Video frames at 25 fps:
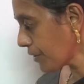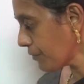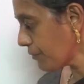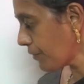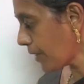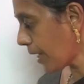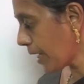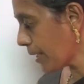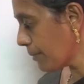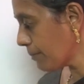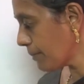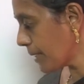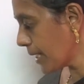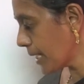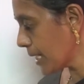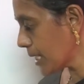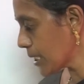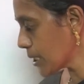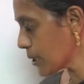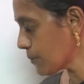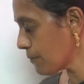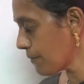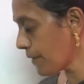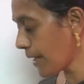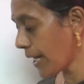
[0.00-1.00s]
5
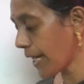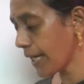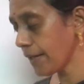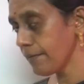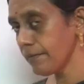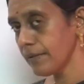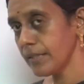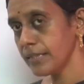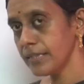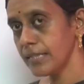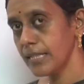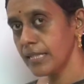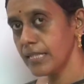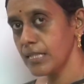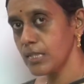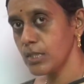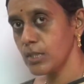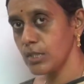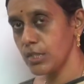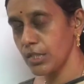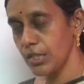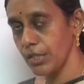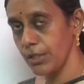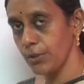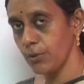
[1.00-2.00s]
minus 5, that is
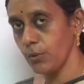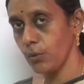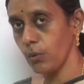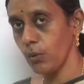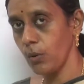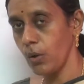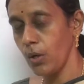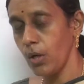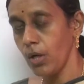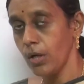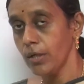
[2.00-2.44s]
0.